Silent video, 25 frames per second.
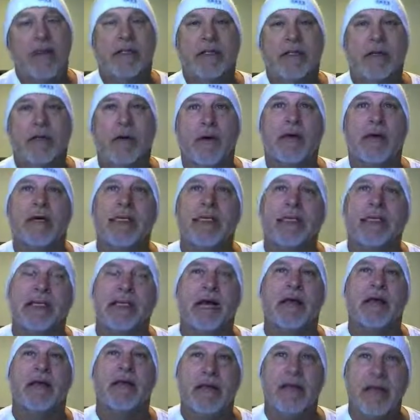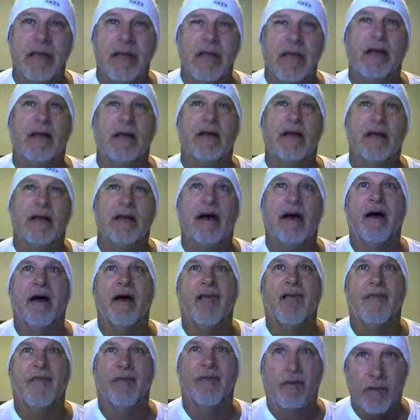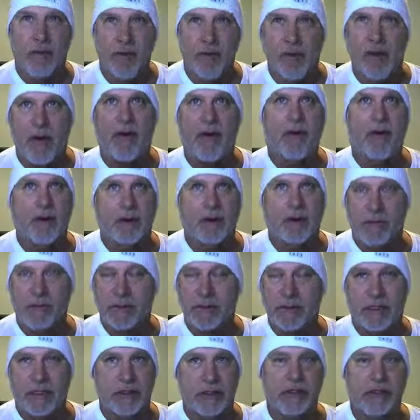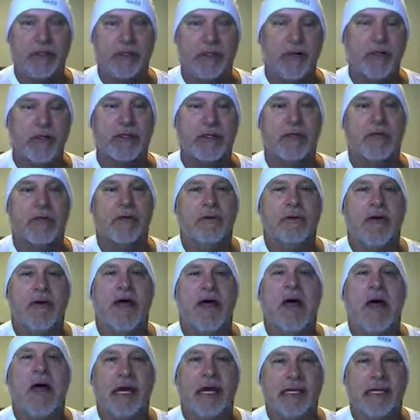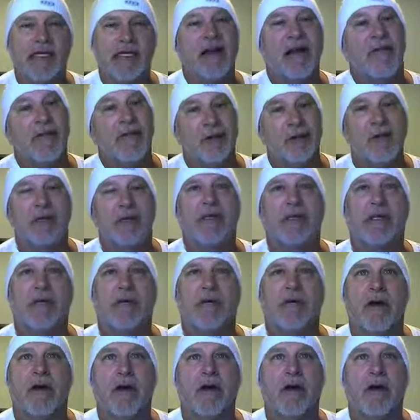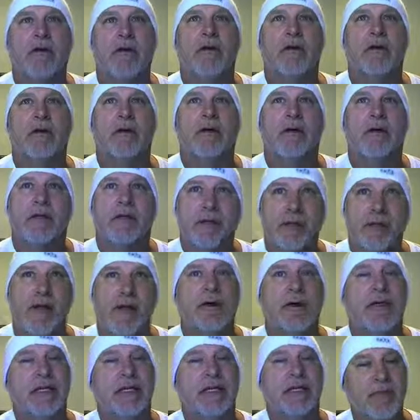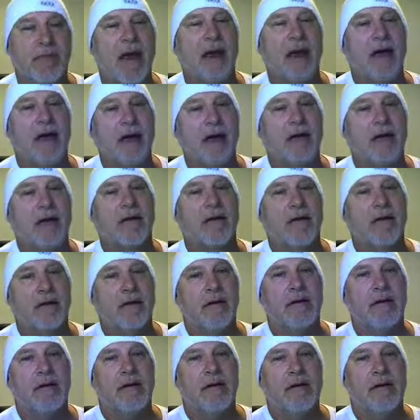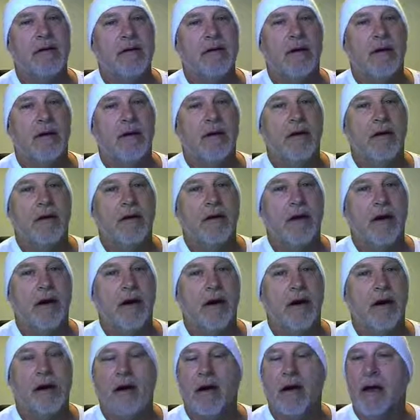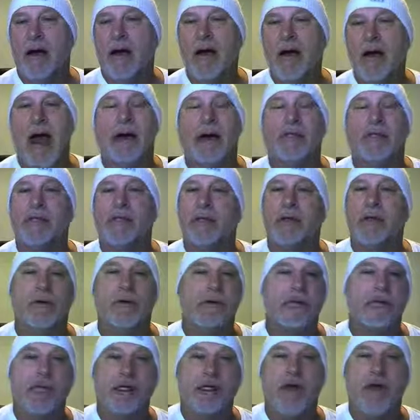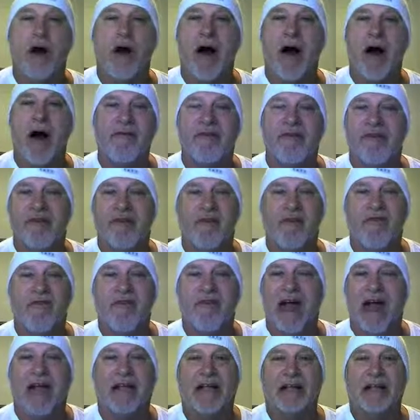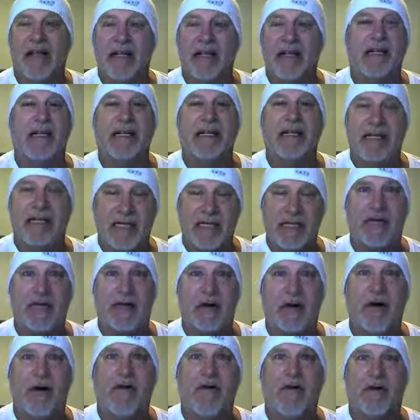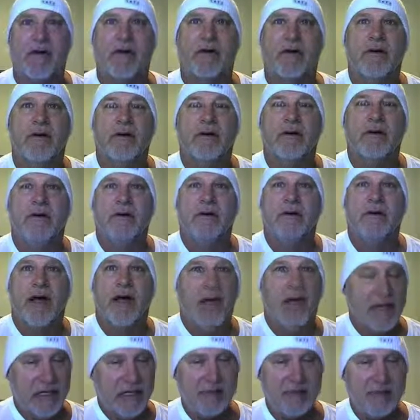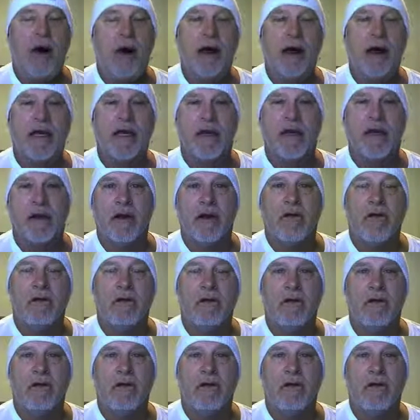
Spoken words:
So he's saying the end of the republic, which I just read you, has never looked so good. So he's making an absolute scoff at the fact that he's taken over, and he's mocking you.